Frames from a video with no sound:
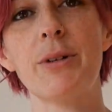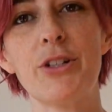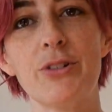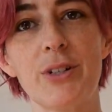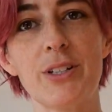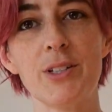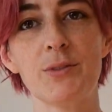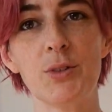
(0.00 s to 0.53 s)
my
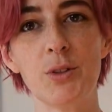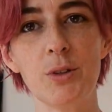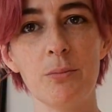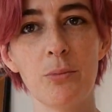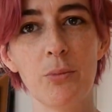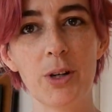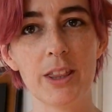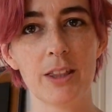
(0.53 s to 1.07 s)
dress
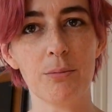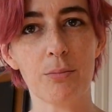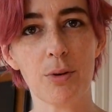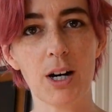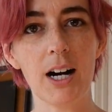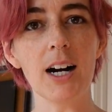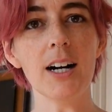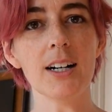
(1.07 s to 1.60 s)
form with the
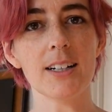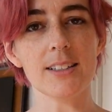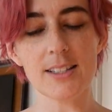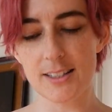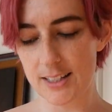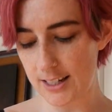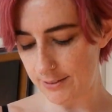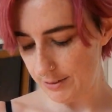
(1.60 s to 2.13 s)
bra and
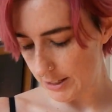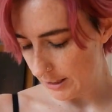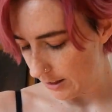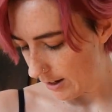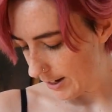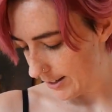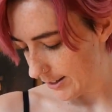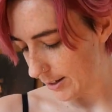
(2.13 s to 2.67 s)
see if it
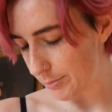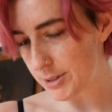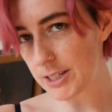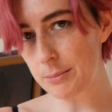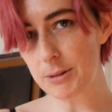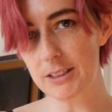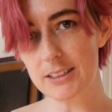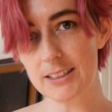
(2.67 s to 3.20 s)
lines up
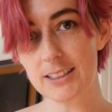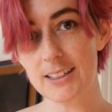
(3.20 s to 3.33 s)
similar to